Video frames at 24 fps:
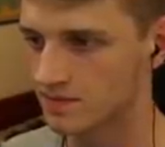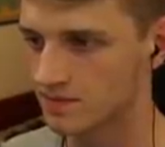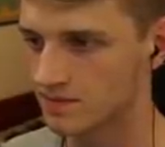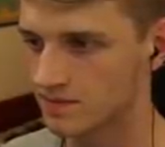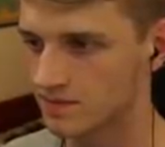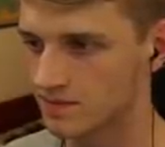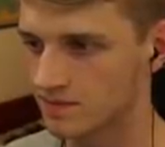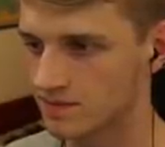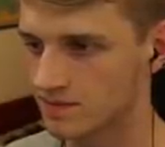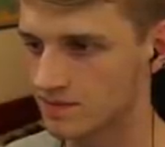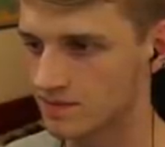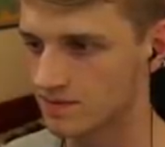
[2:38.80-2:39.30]

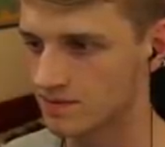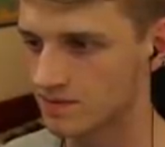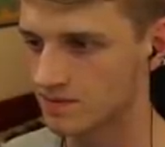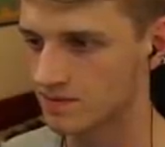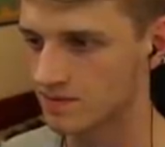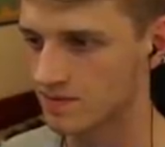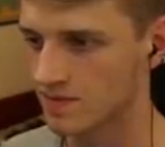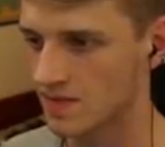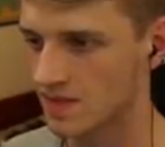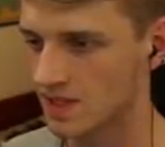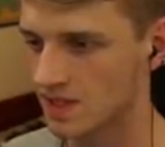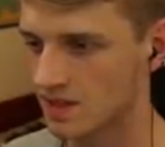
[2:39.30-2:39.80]
Hmm.
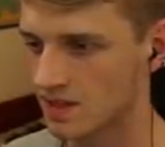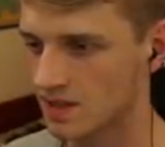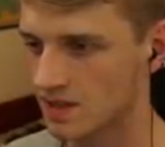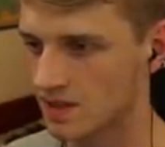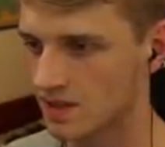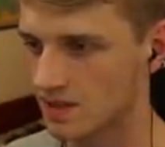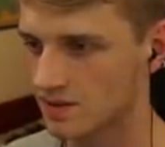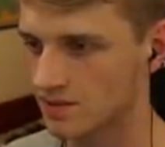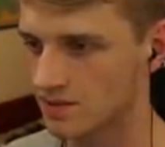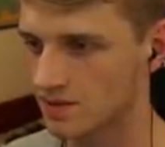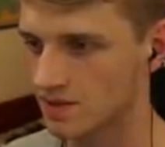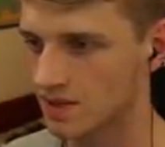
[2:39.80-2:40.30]

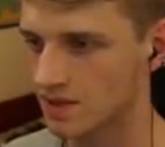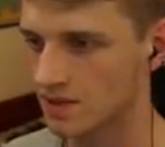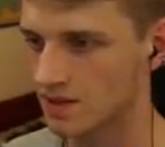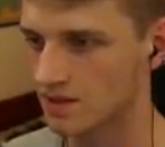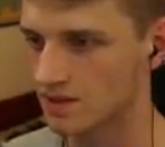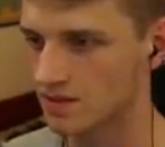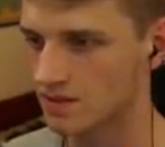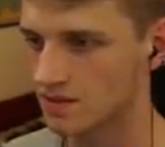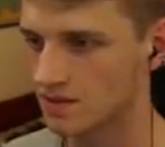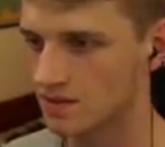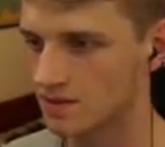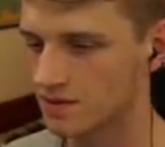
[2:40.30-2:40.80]
I'm not
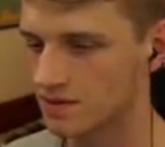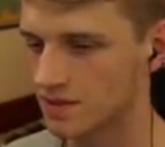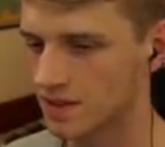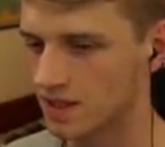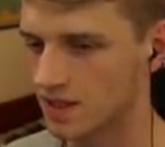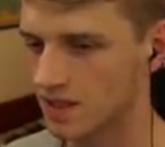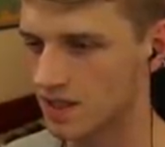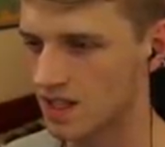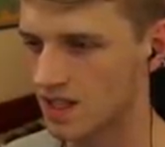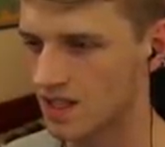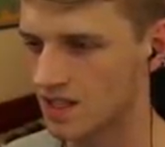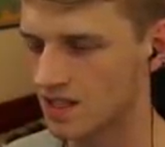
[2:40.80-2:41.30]
a fan
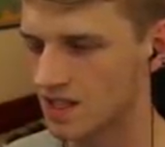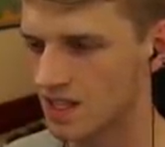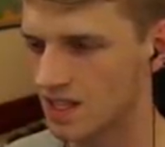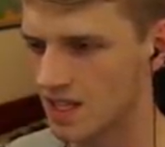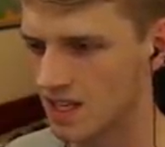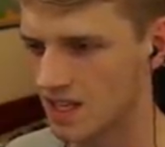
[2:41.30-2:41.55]
of that.